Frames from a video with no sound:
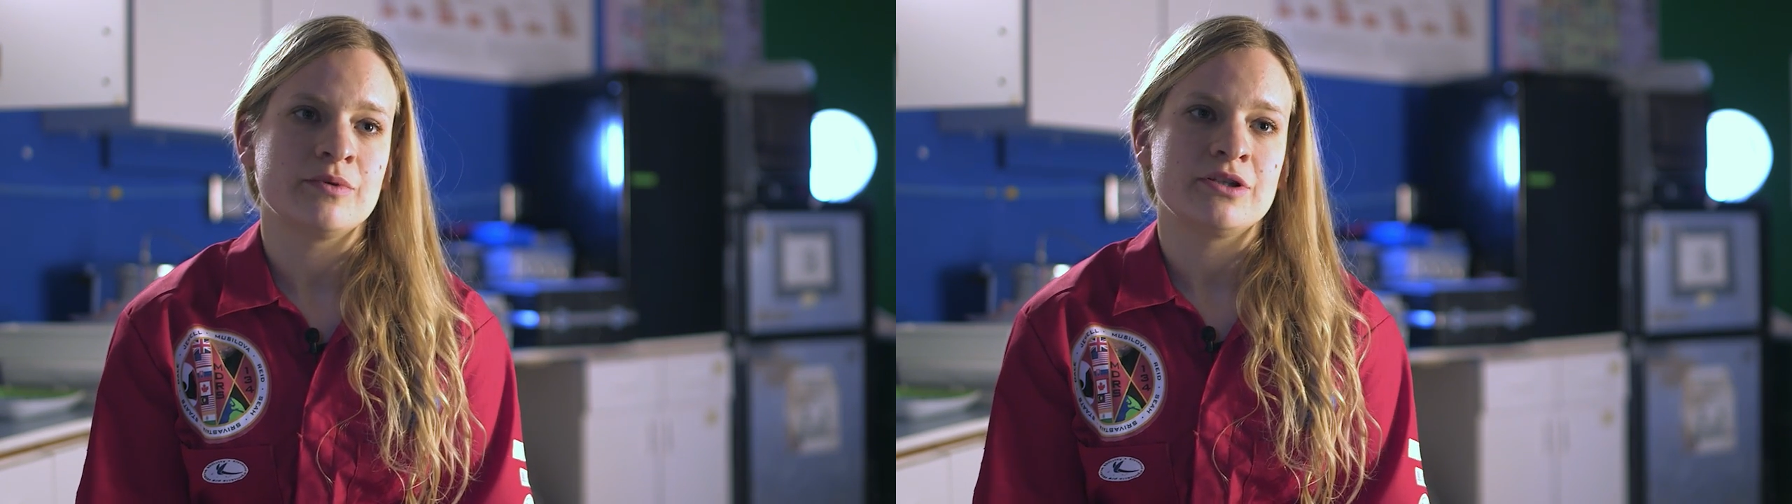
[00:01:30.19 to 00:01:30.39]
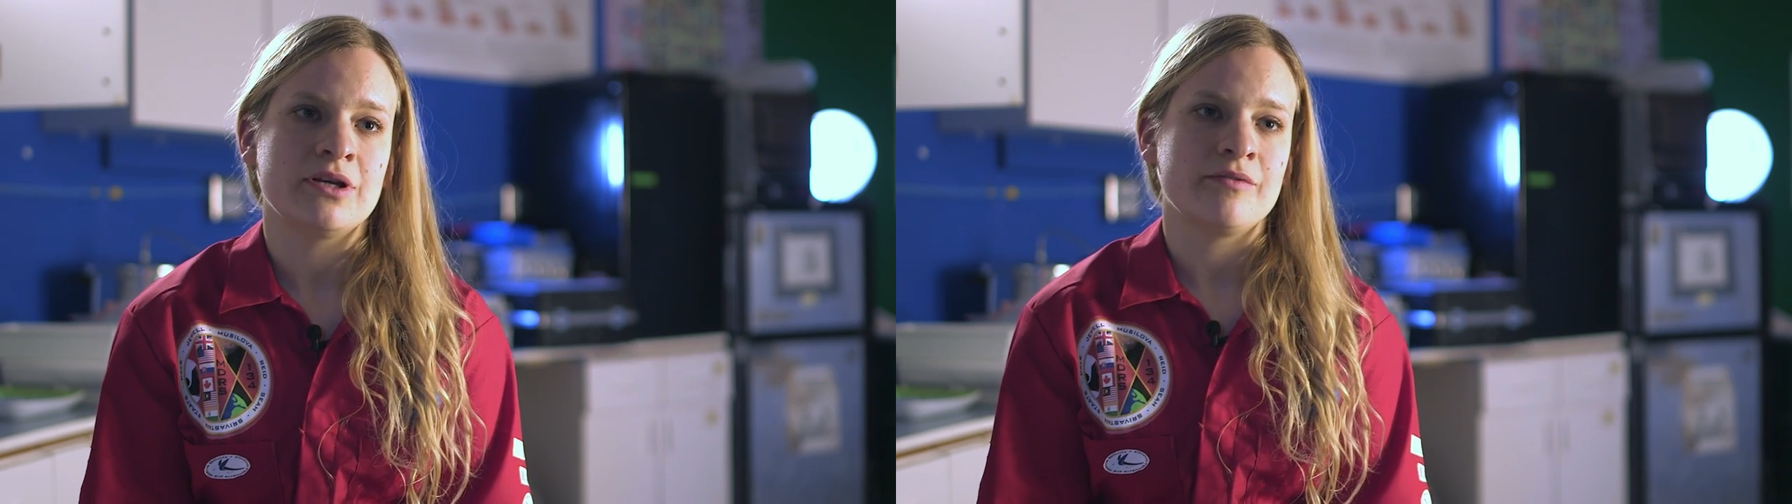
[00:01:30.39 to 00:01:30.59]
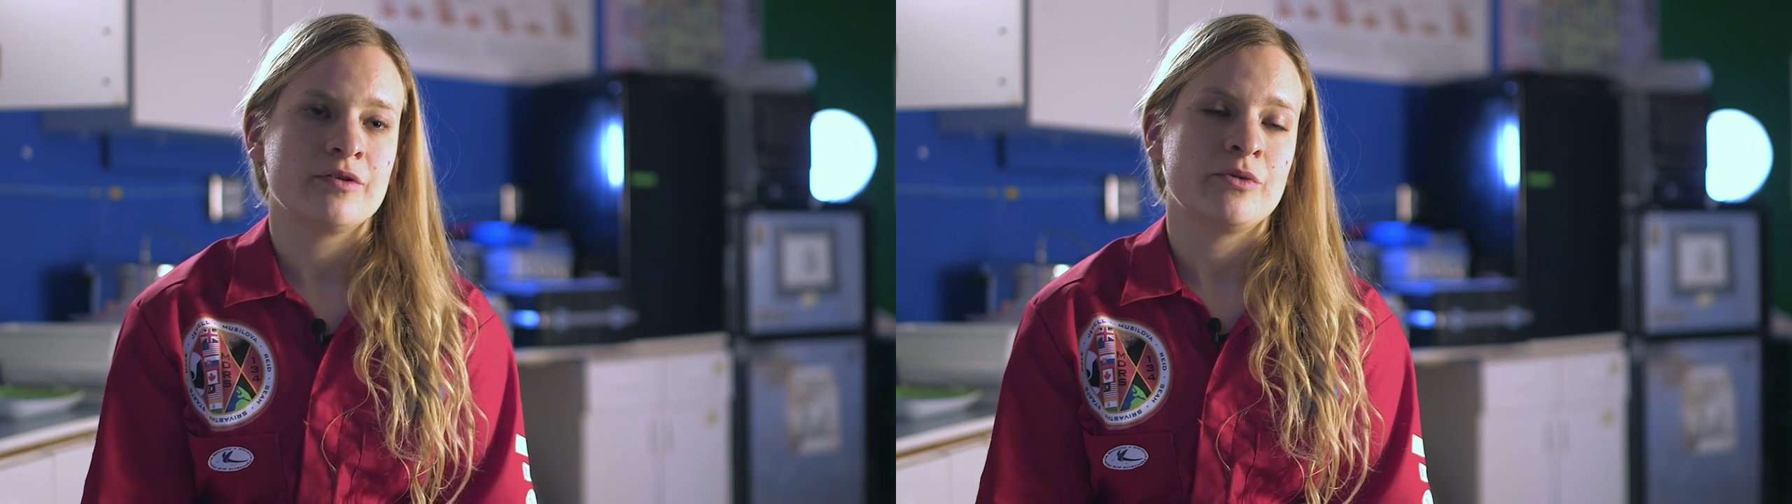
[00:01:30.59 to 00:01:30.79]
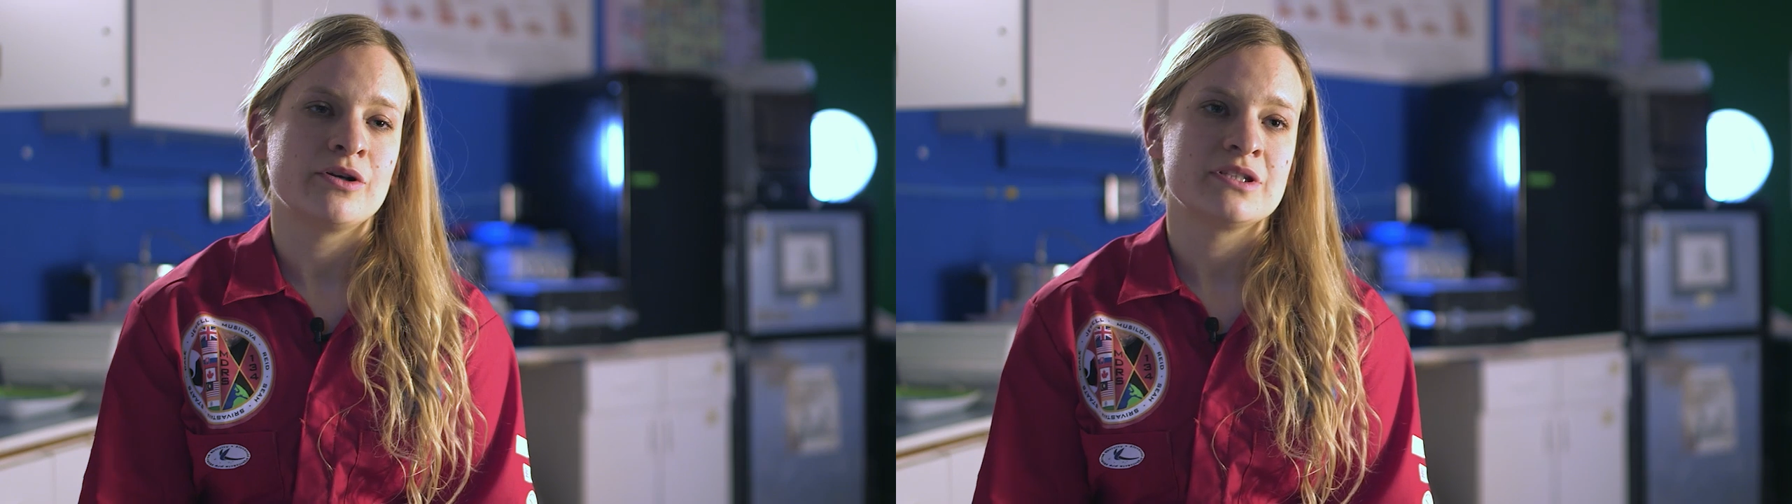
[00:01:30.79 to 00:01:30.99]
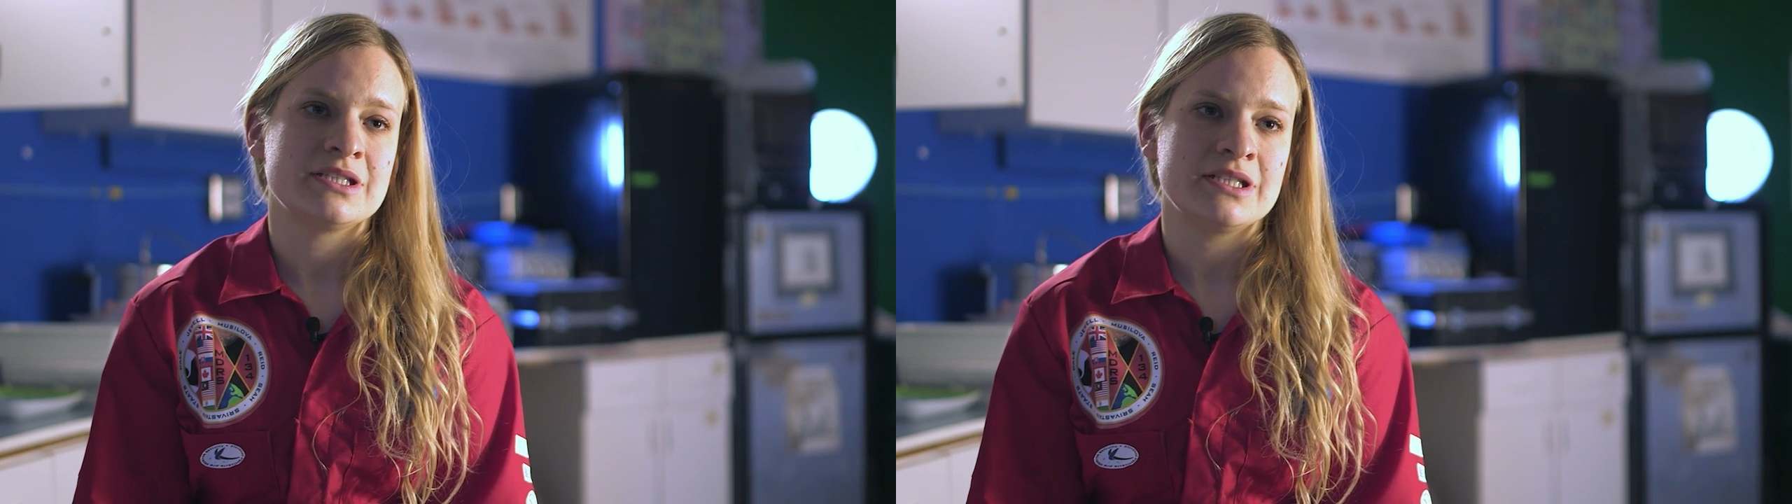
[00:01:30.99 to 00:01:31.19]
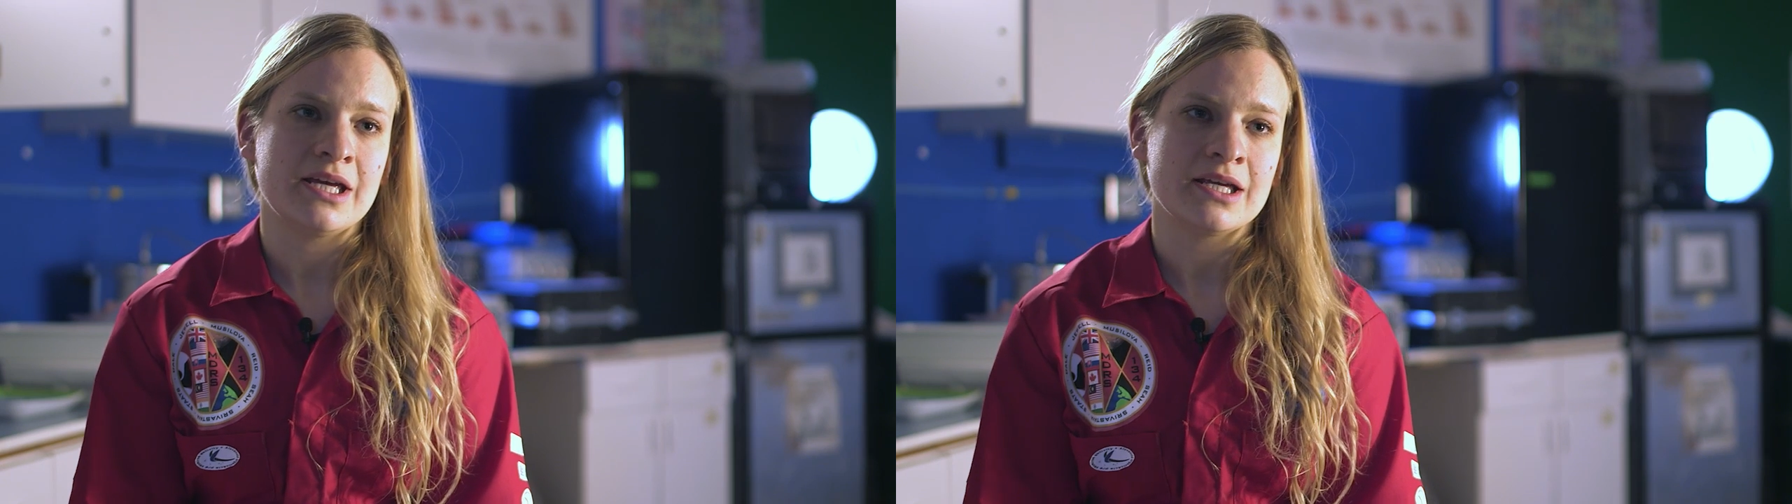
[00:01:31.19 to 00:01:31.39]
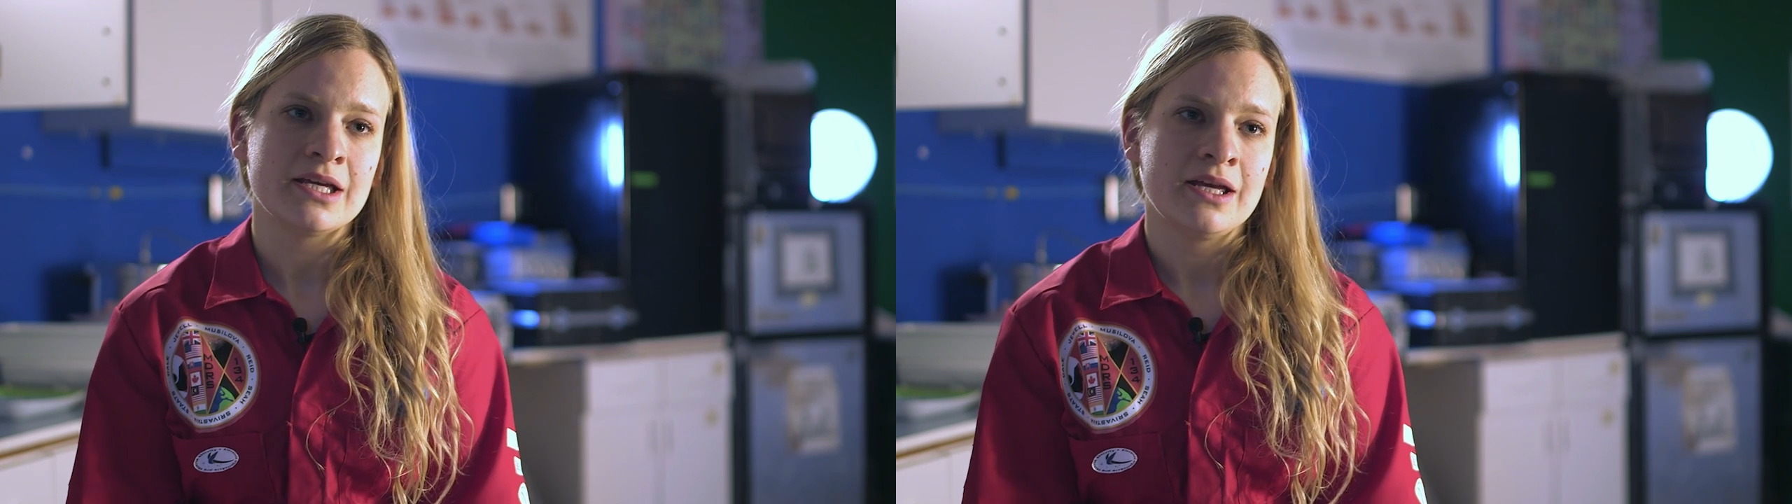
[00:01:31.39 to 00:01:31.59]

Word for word: what you have on Mars today.